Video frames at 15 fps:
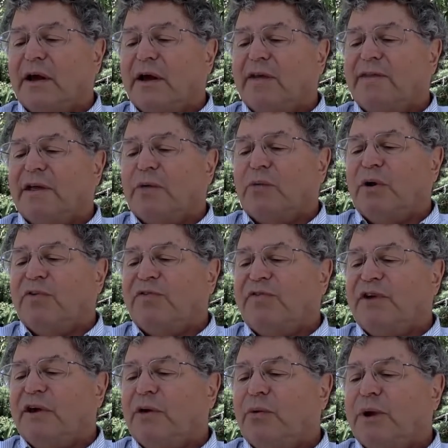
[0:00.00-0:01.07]
that we
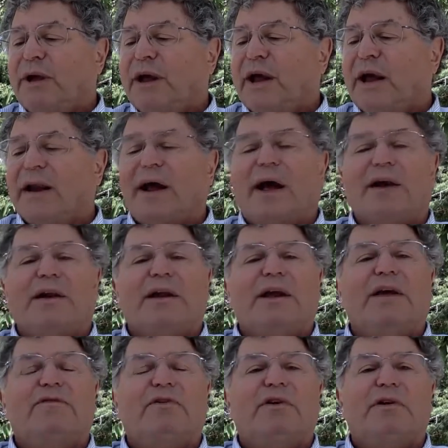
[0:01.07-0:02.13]
feel we cannot
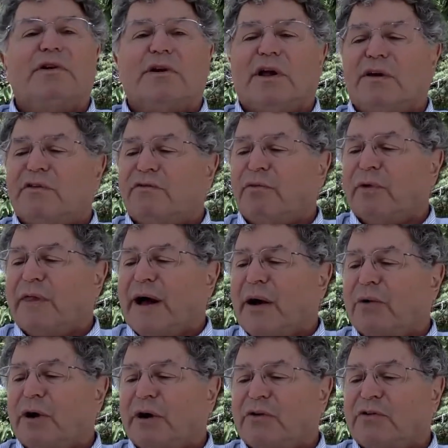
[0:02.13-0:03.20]
even live
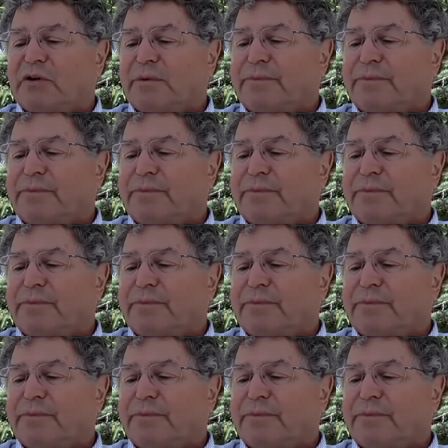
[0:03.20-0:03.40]
without it.